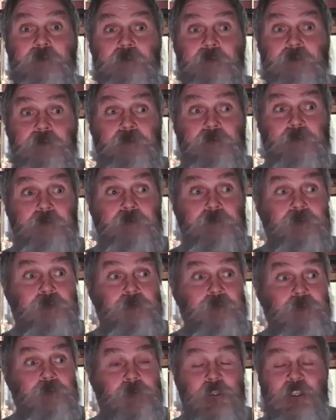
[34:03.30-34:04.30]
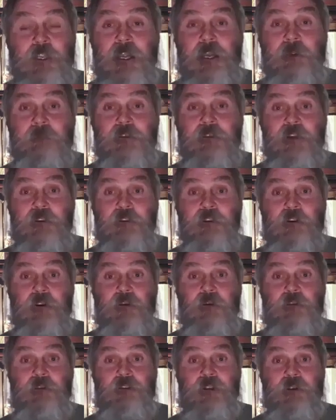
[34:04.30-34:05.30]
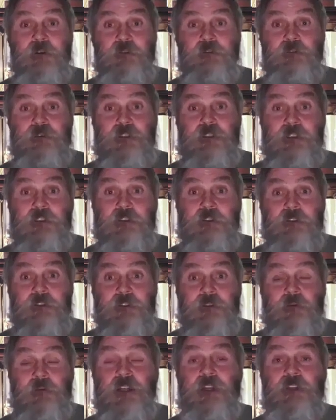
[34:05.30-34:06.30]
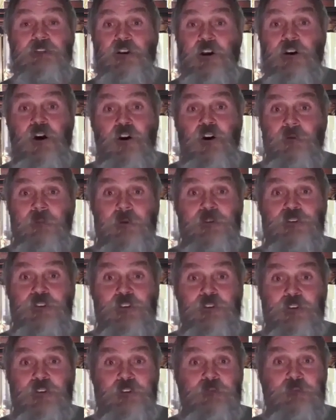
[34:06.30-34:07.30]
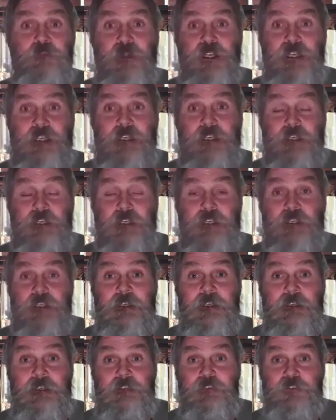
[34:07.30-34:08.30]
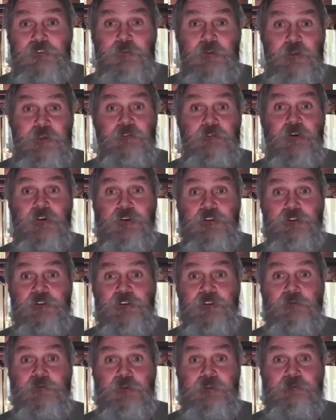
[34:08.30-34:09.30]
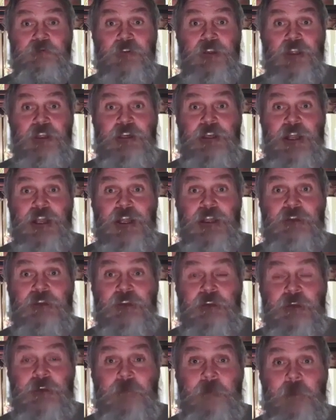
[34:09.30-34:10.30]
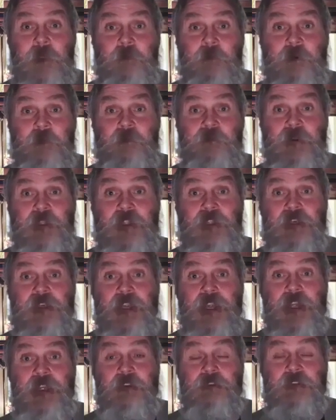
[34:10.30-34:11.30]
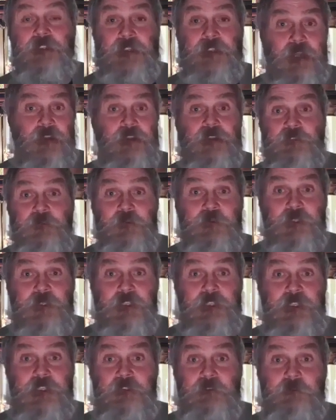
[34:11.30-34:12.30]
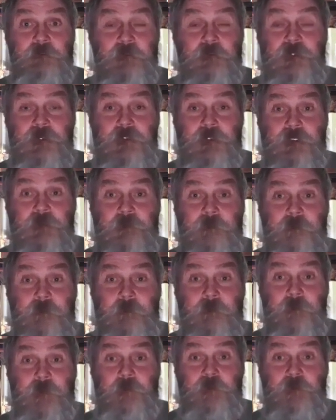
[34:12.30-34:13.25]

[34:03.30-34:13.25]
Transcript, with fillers: um, the captain of the Lord's host is. Well, he's a harbinger of me. Three verses and we find out, we find out God's with him,